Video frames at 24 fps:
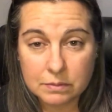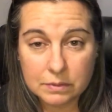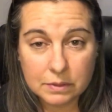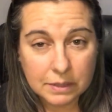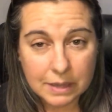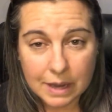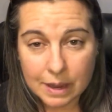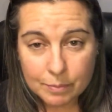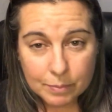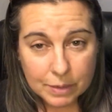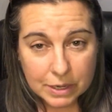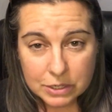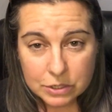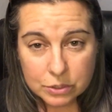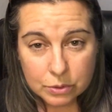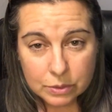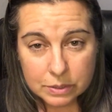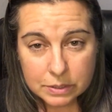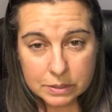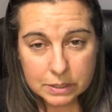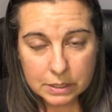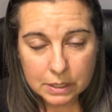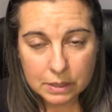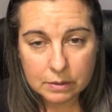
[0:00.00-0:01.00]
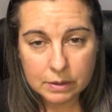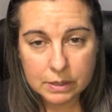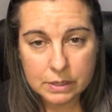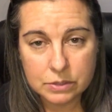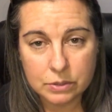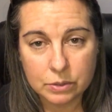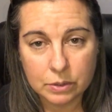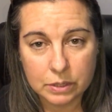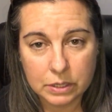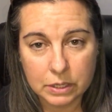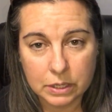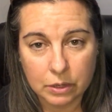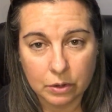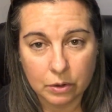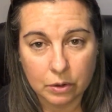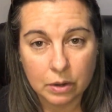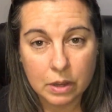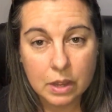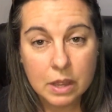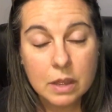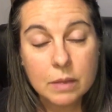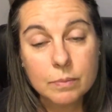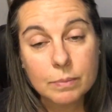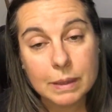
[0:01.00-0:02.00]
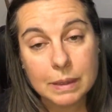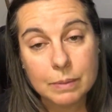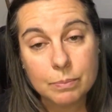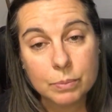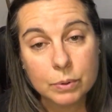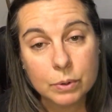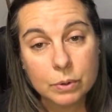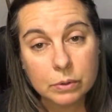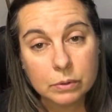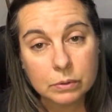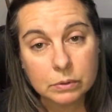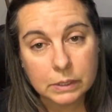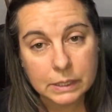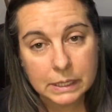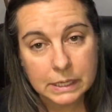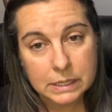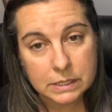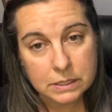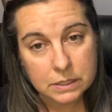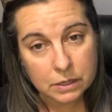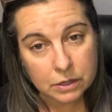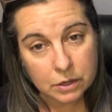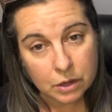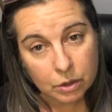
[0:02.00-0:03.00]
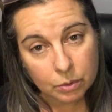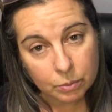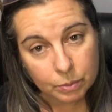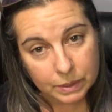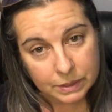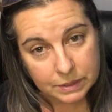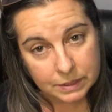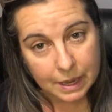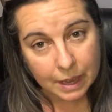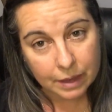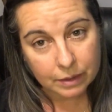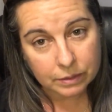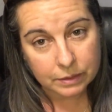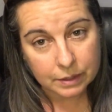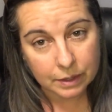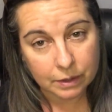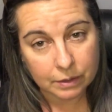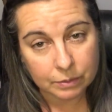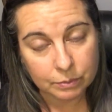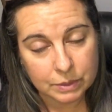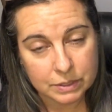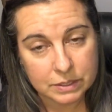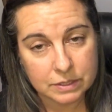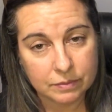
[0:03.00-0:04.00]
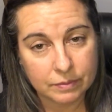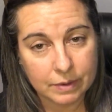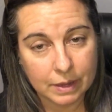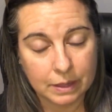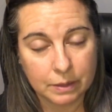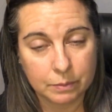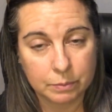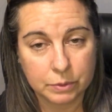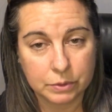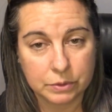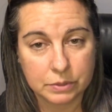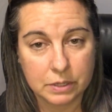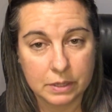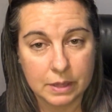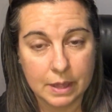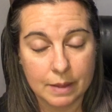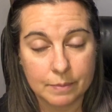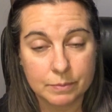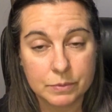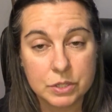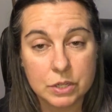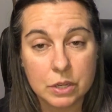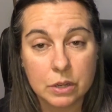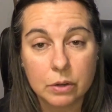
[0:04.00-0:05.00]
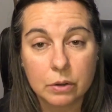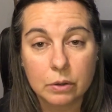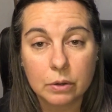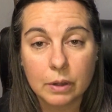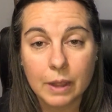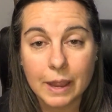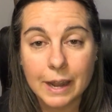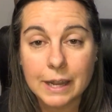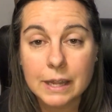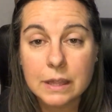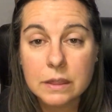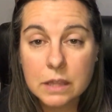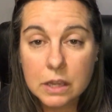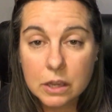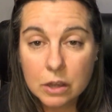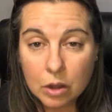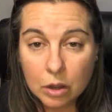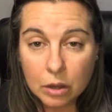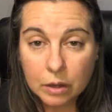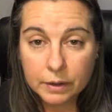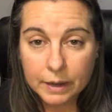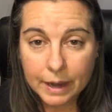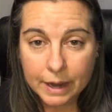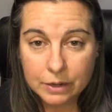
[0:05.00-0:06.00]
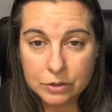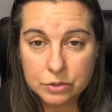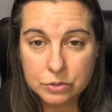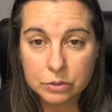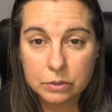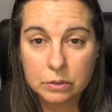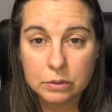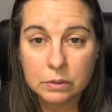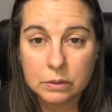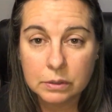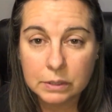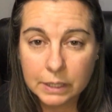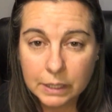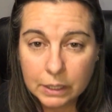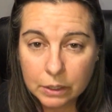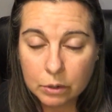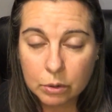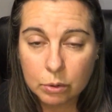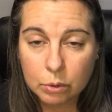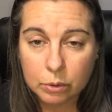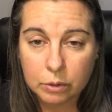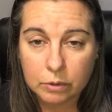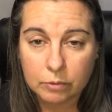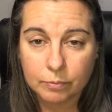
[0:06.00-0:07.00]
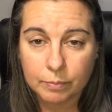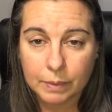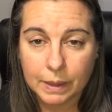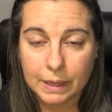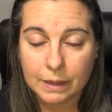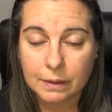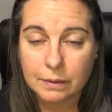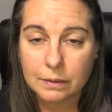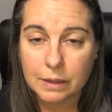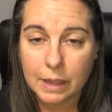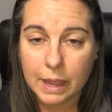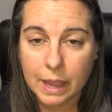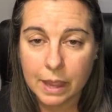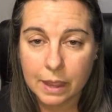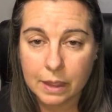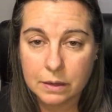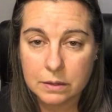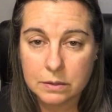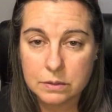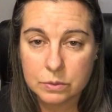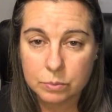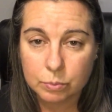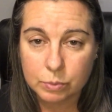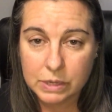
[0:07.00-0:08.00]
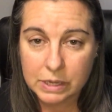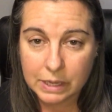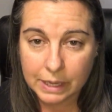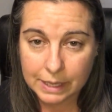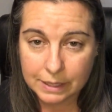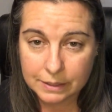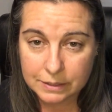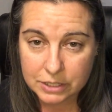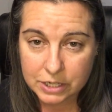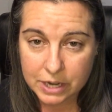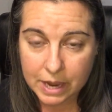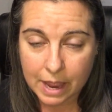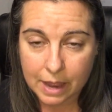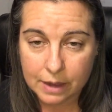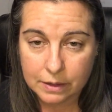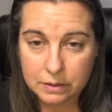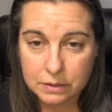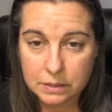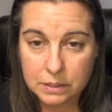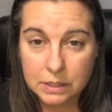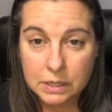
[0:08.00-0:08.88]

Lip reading: let me do a series on you. People need to know what's out there and what's available to them. So anything all natural, get a hold of me and we can chat.